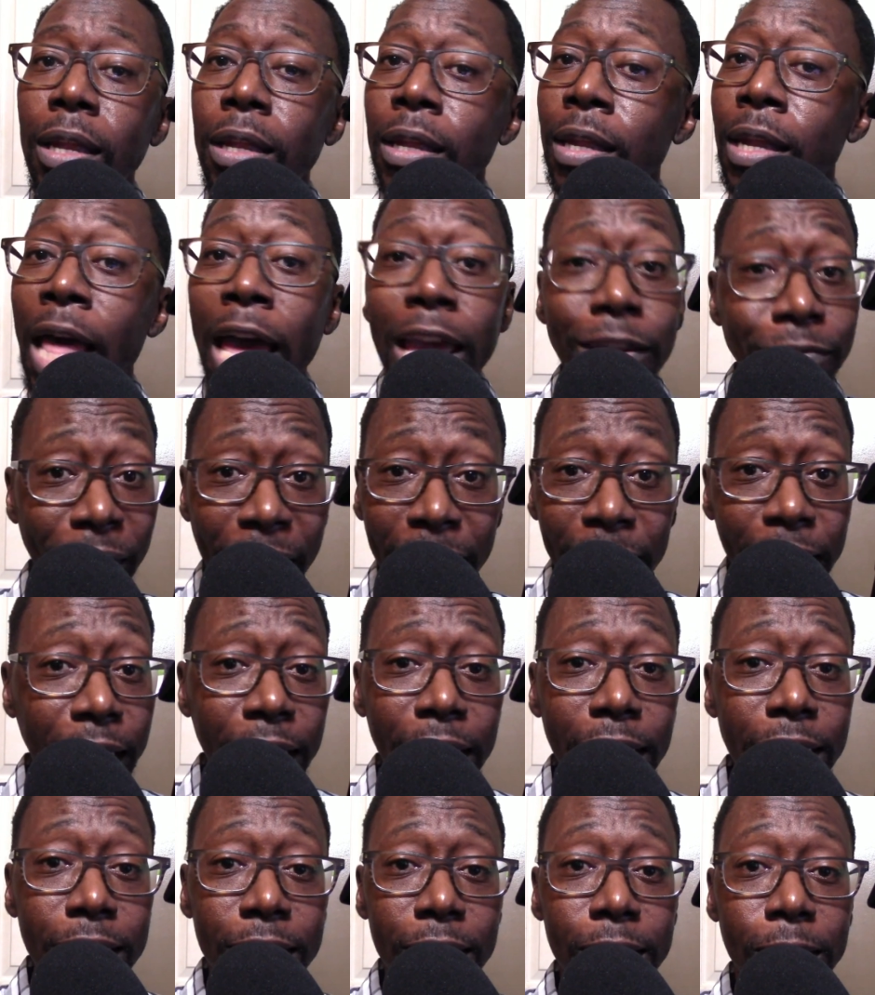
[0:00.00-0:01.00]
life ain't
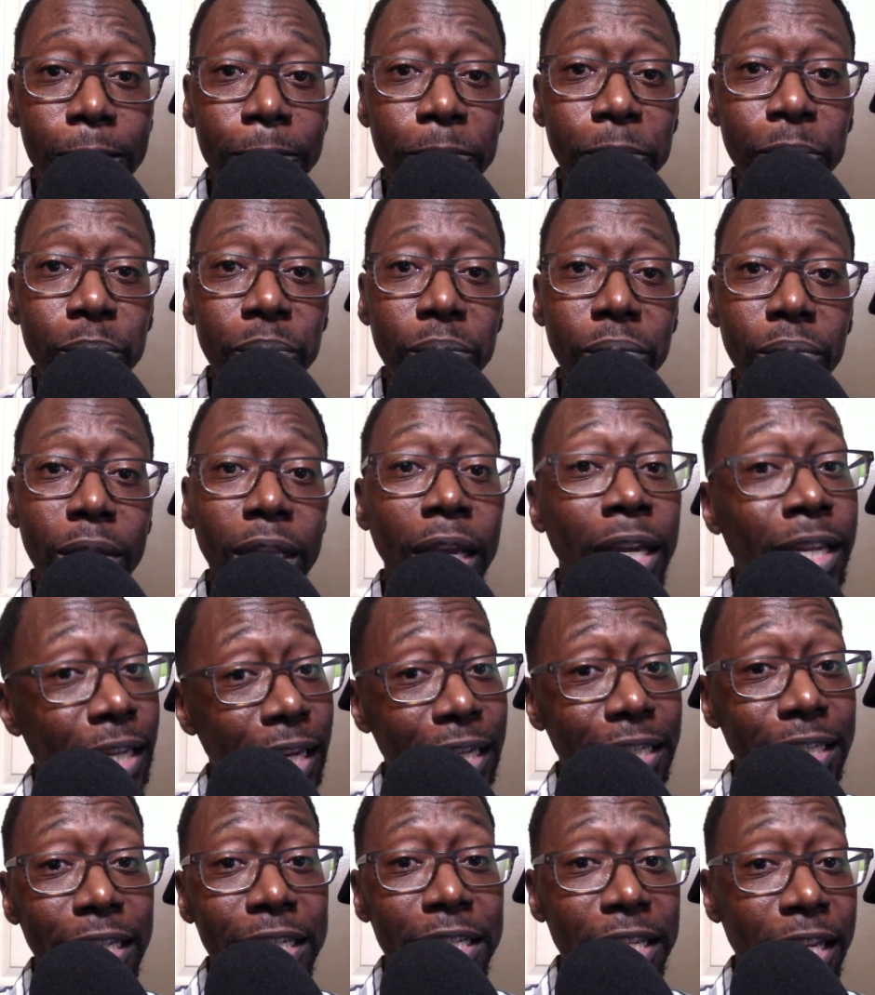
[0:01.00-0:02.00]
easy. And
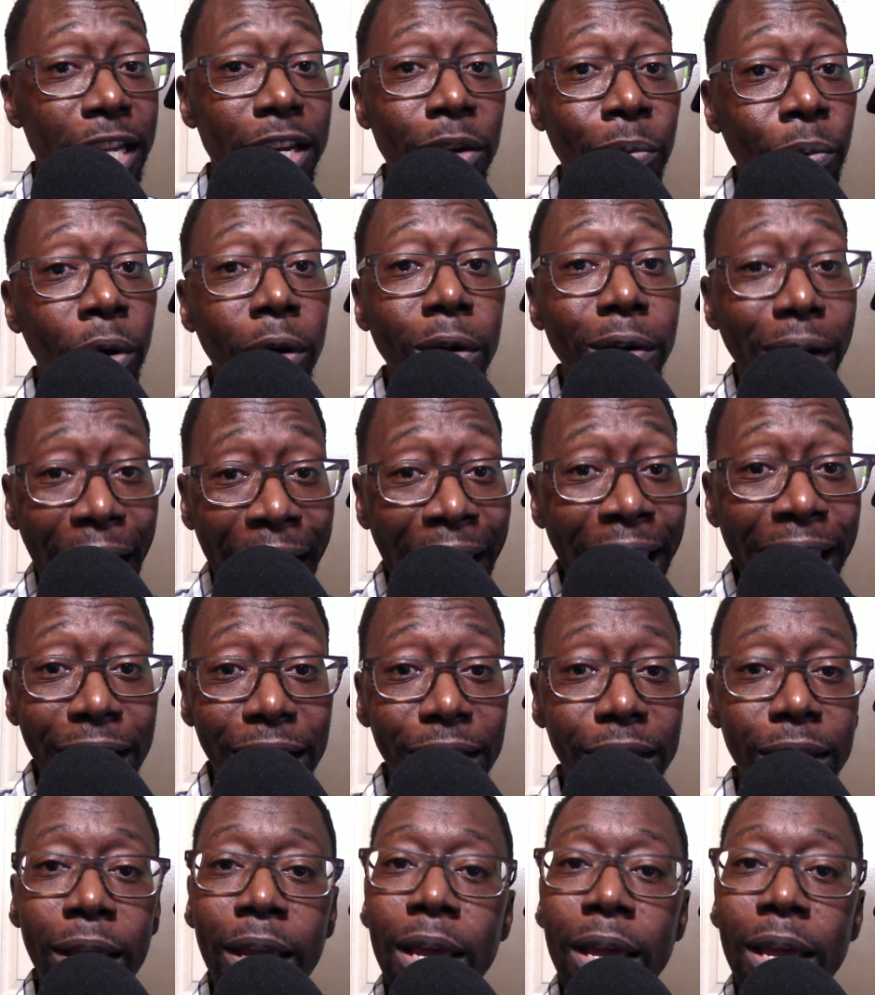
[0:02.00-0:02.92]
yes, I said the word ain't.